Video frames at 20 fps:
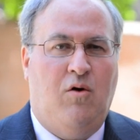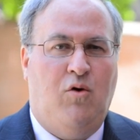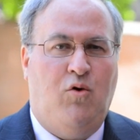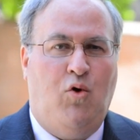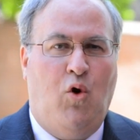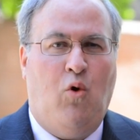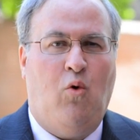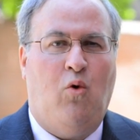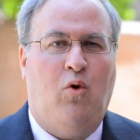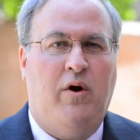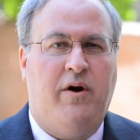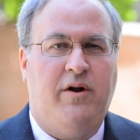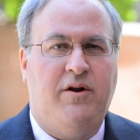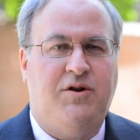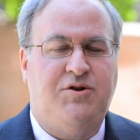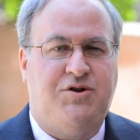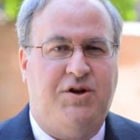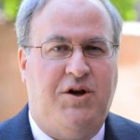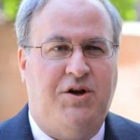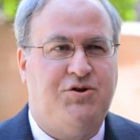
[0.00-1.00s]
No
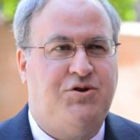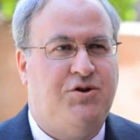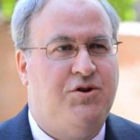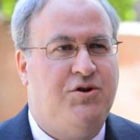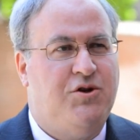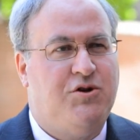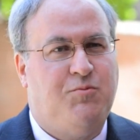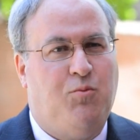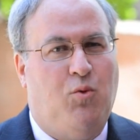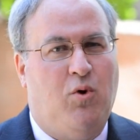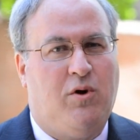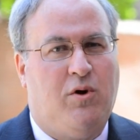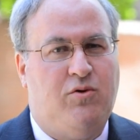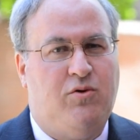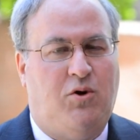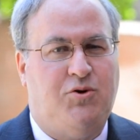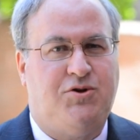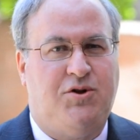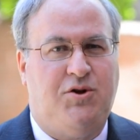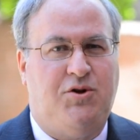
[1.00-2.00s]
organization is more
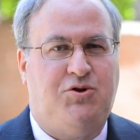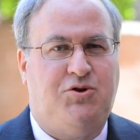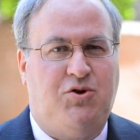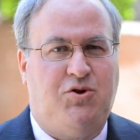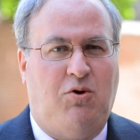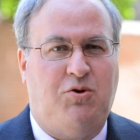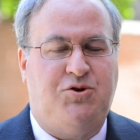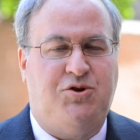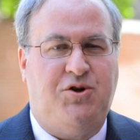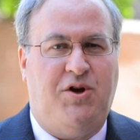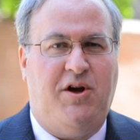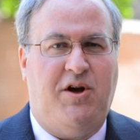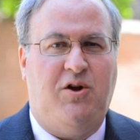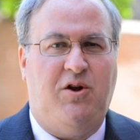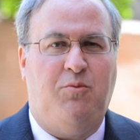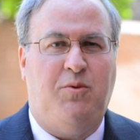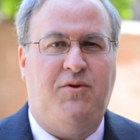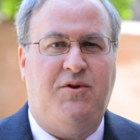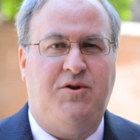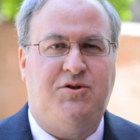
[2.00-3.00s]
closely
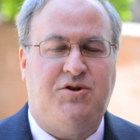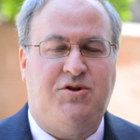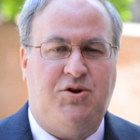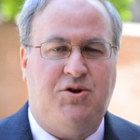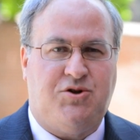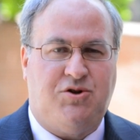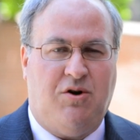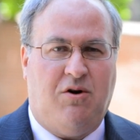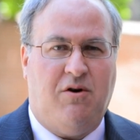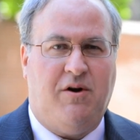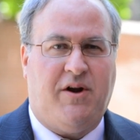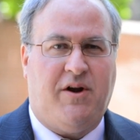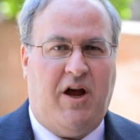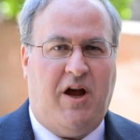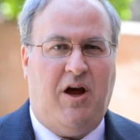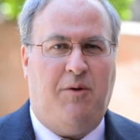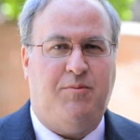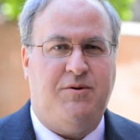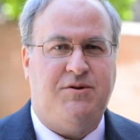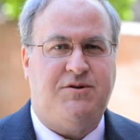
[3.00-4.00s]
associated with this historic
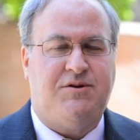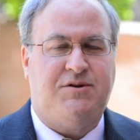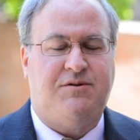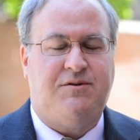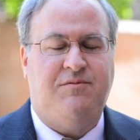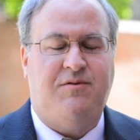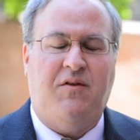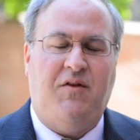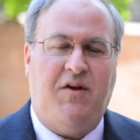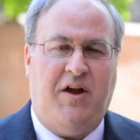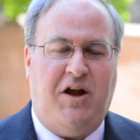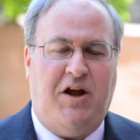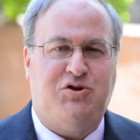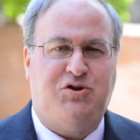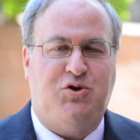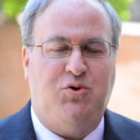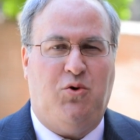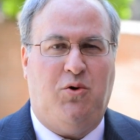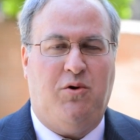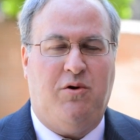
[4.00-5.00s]
campus than the
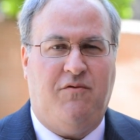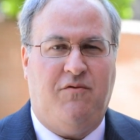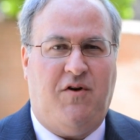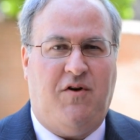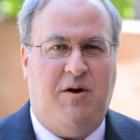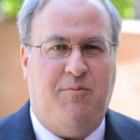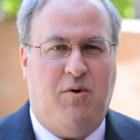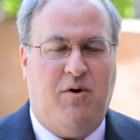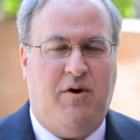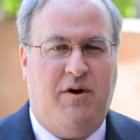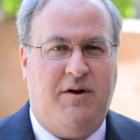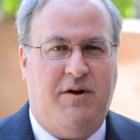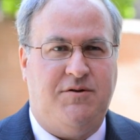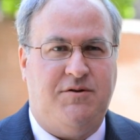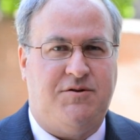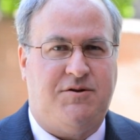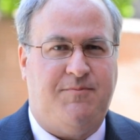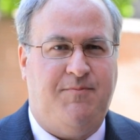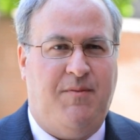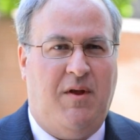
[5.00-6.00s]
Ancient Order of
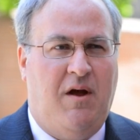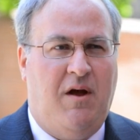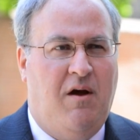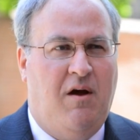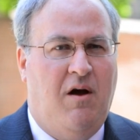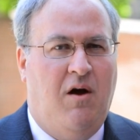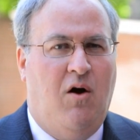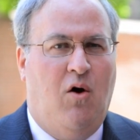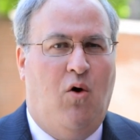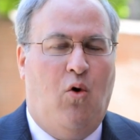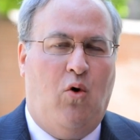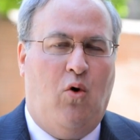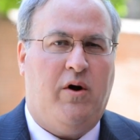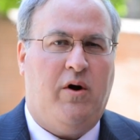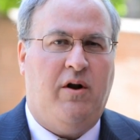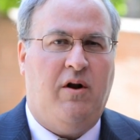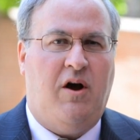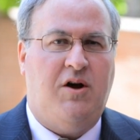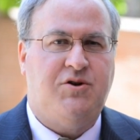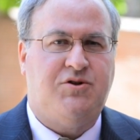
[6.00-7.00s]
Hibernians.
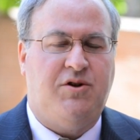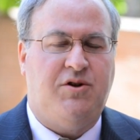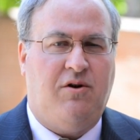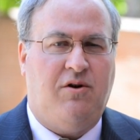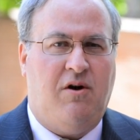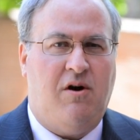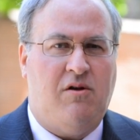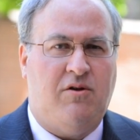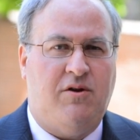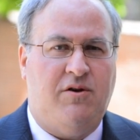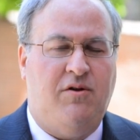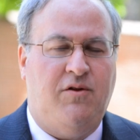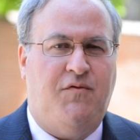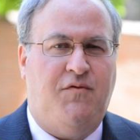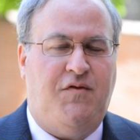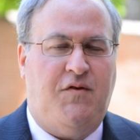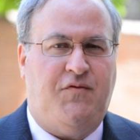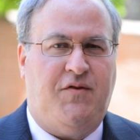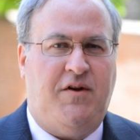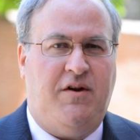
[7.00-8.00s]
Organized in Ireland in the
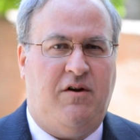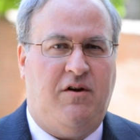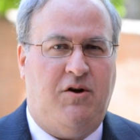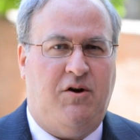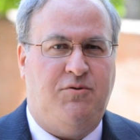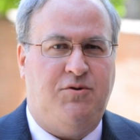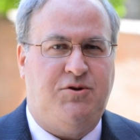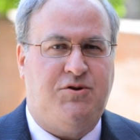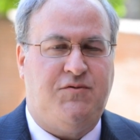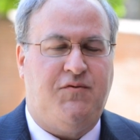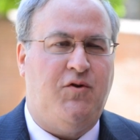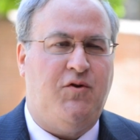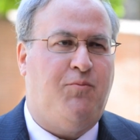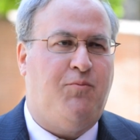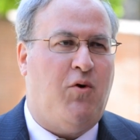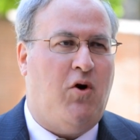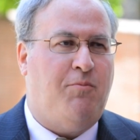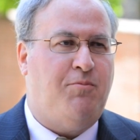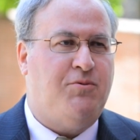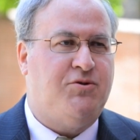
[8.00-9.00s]
1500s for the
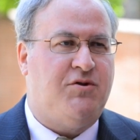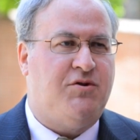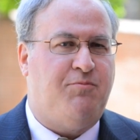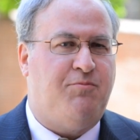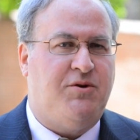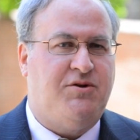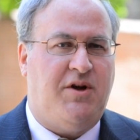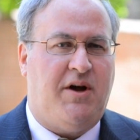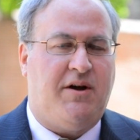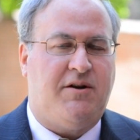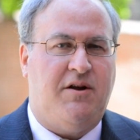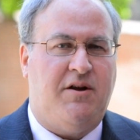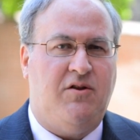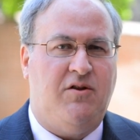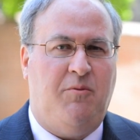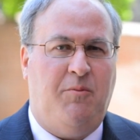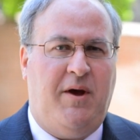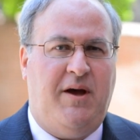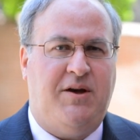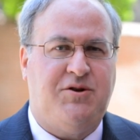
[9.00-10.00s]
purpose of protecting the
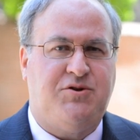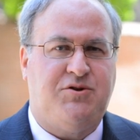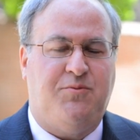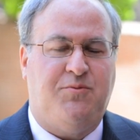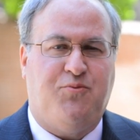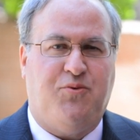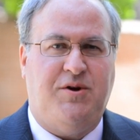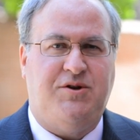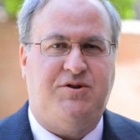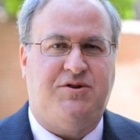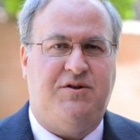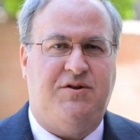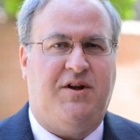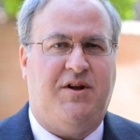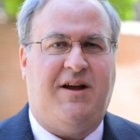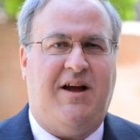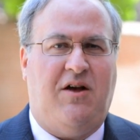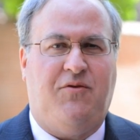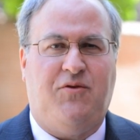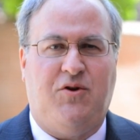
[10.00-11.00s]
mass, the priest, and the
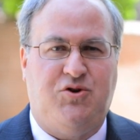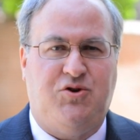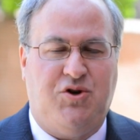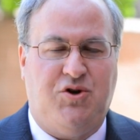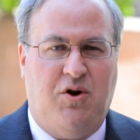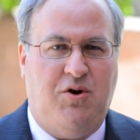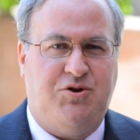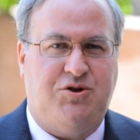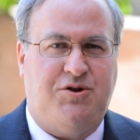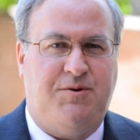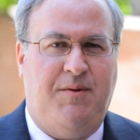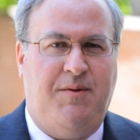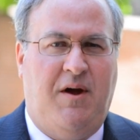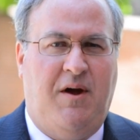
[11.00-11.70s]
Catholic Church,